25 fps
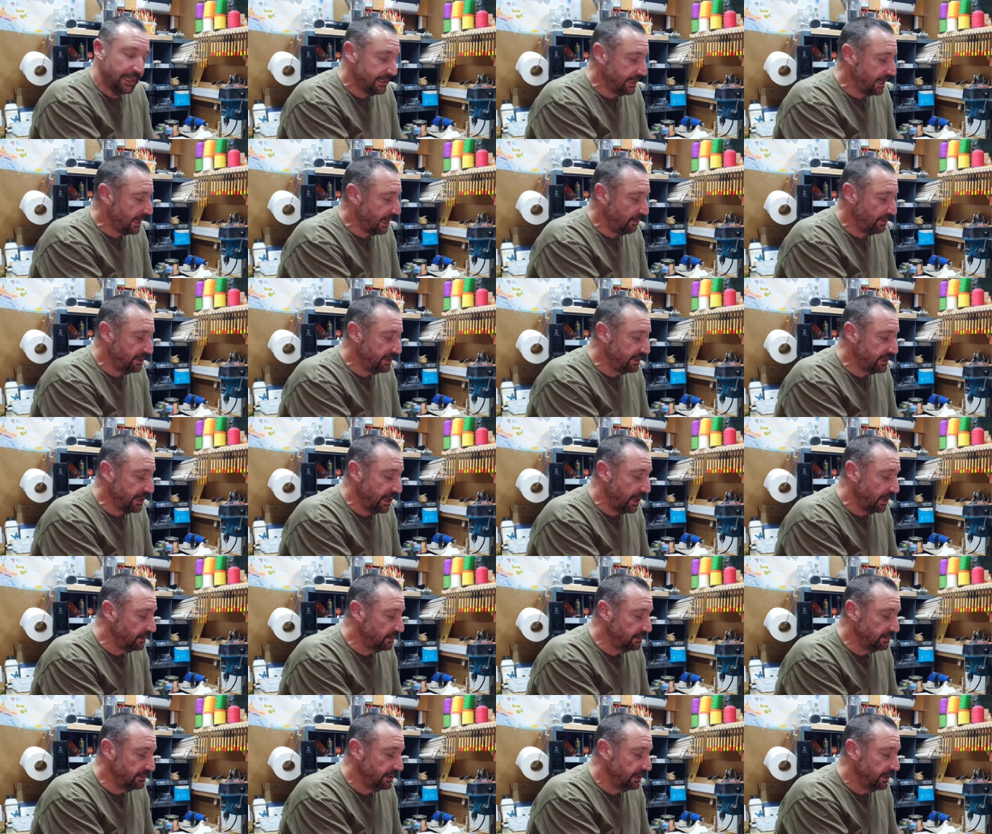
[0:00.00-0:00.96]
that's how it's
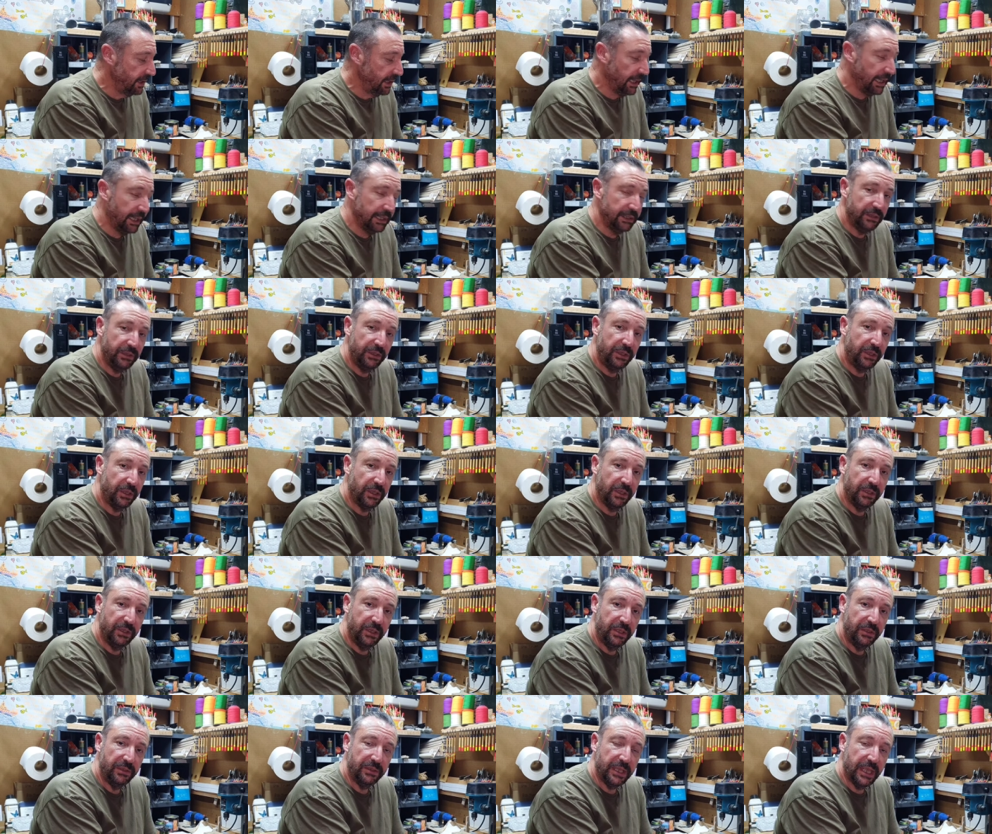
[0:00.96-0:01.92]
done, and you
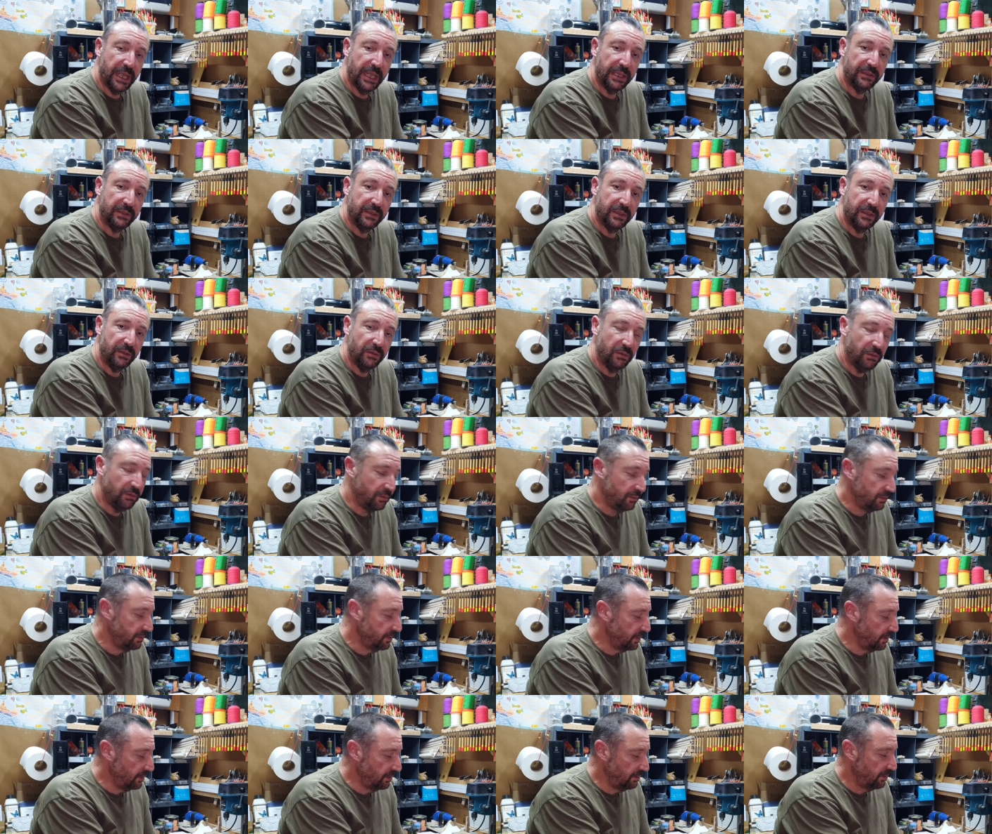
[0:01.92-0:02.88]
can use that to
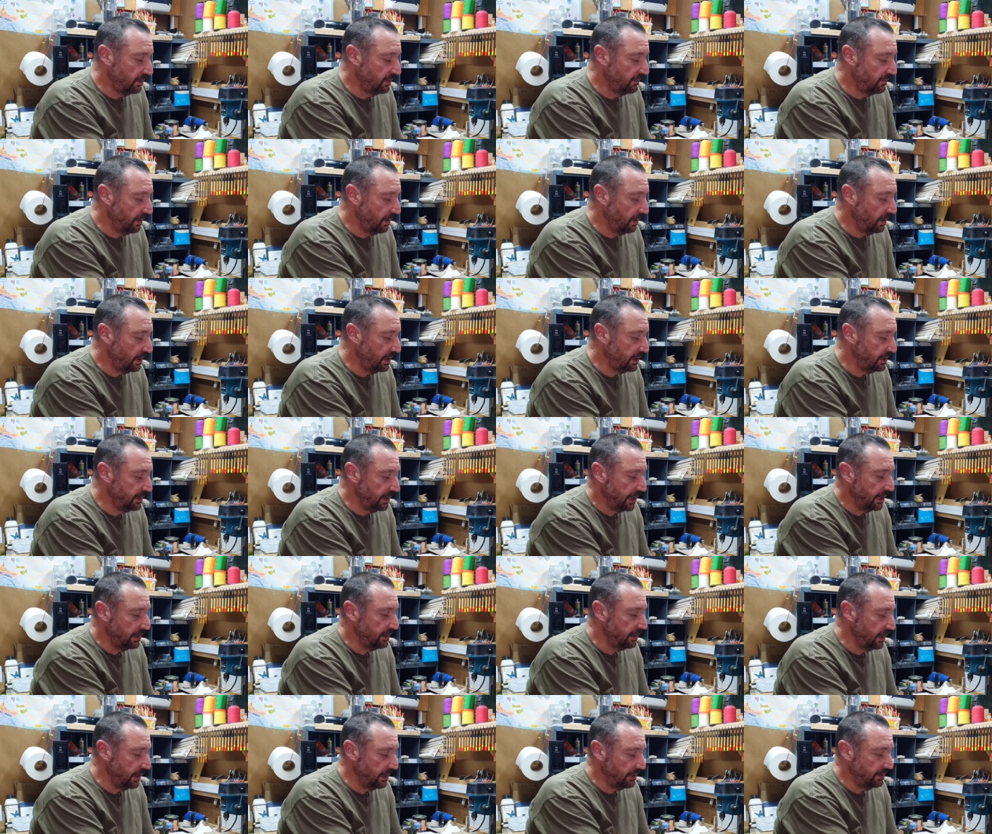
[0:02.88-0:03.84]
your to your advantage,
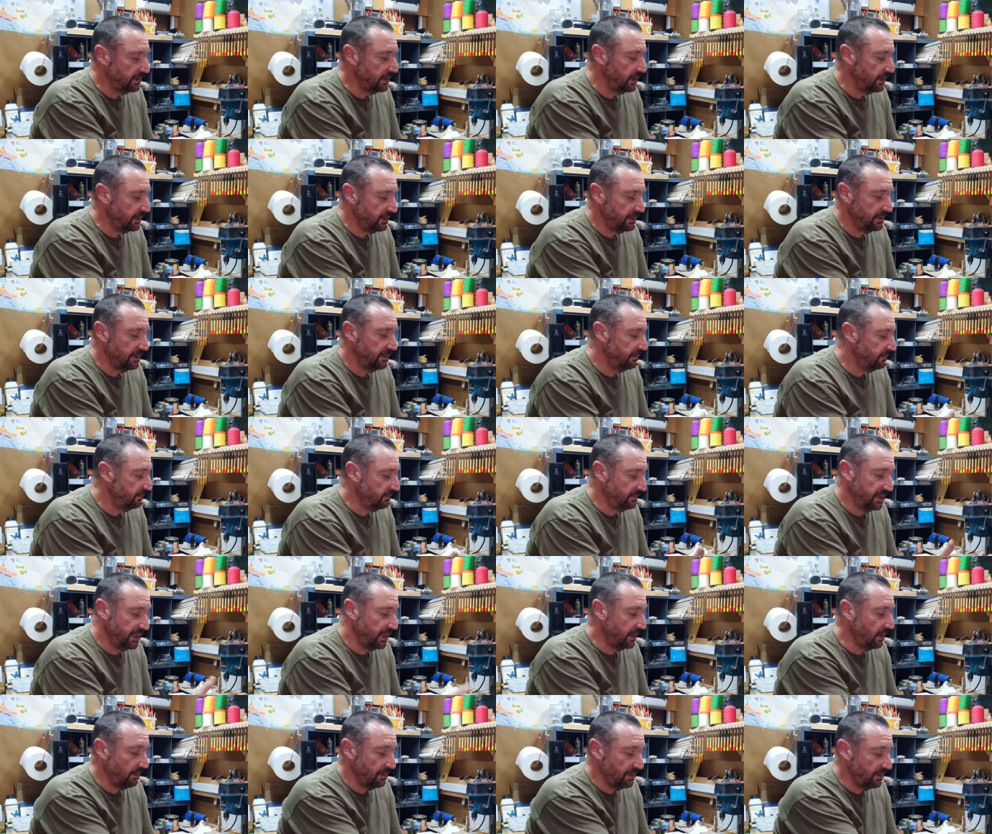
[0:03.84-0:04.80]
and and just
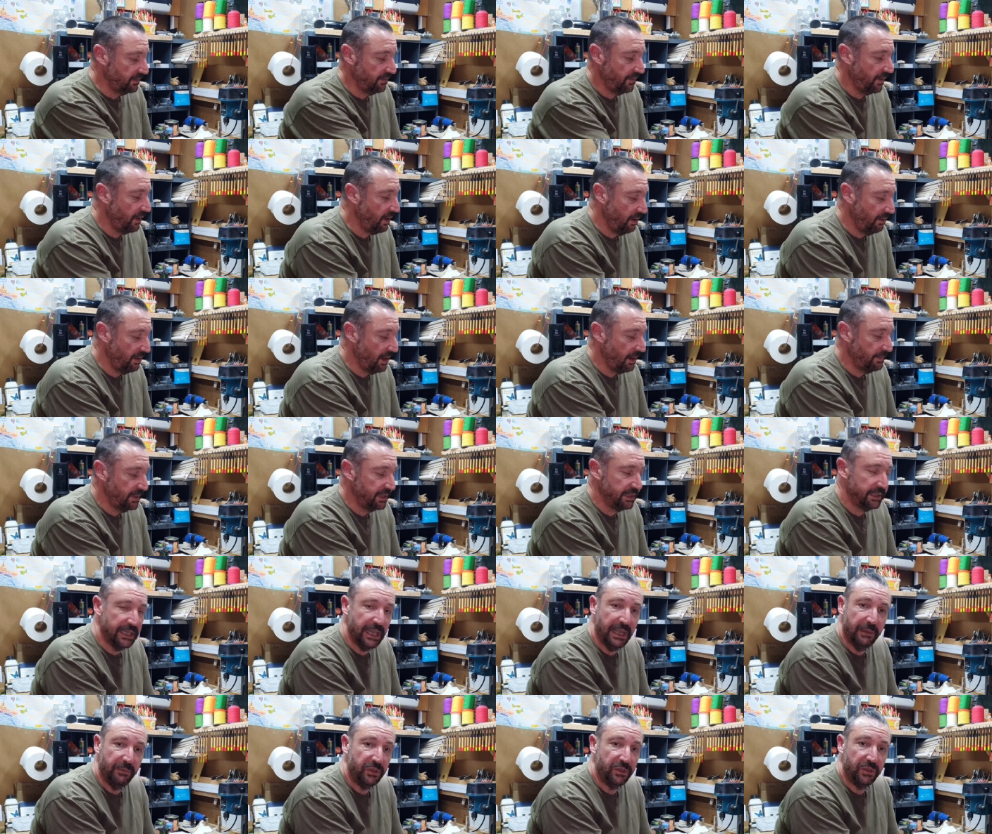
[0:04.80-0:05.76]
go as far up
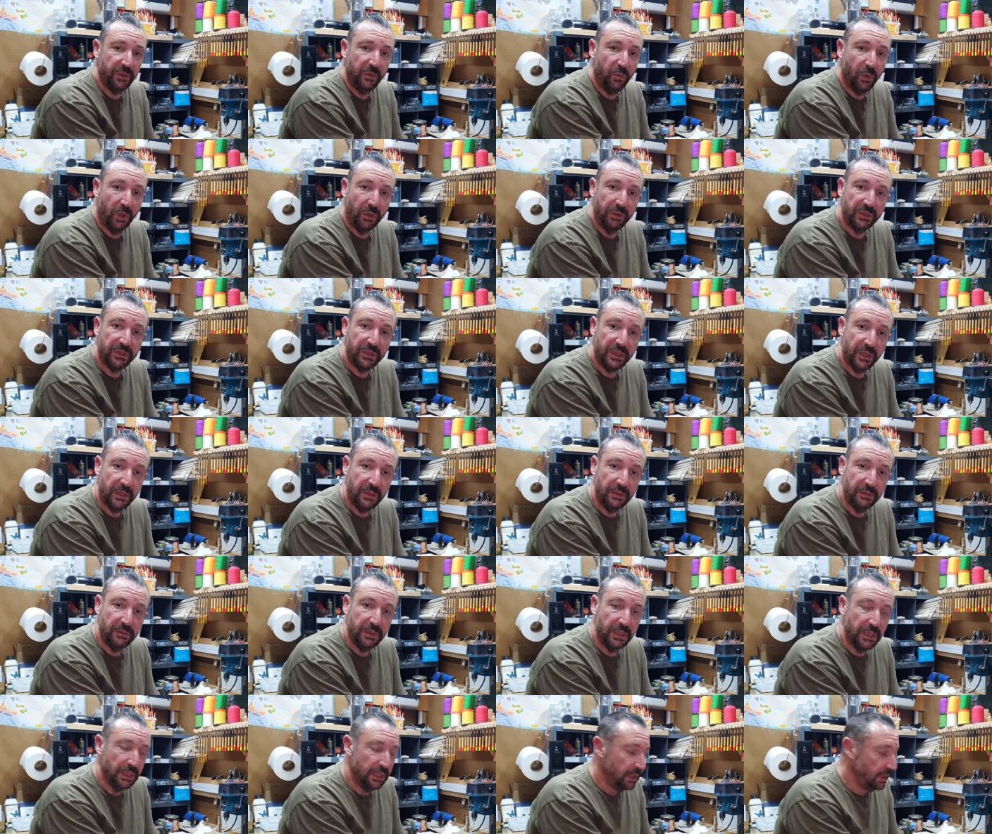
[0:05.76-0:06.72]
the stem as you want
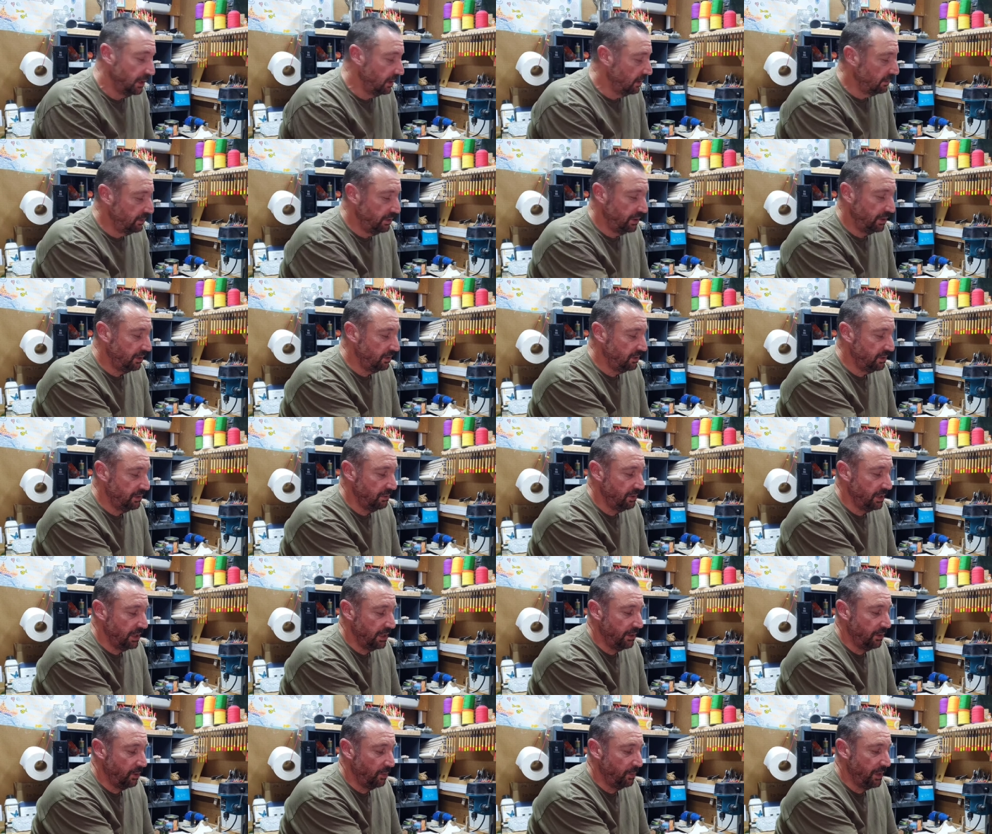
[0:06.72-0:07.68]
to. You can
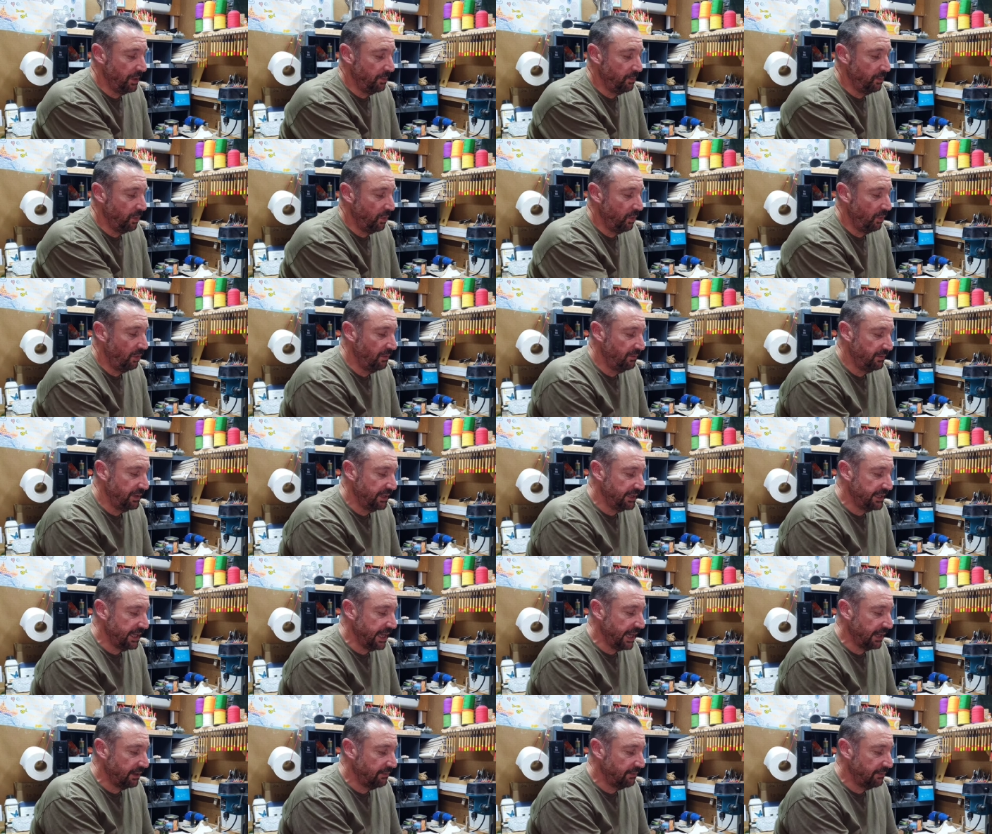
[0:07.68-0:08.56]
do a little bit more of the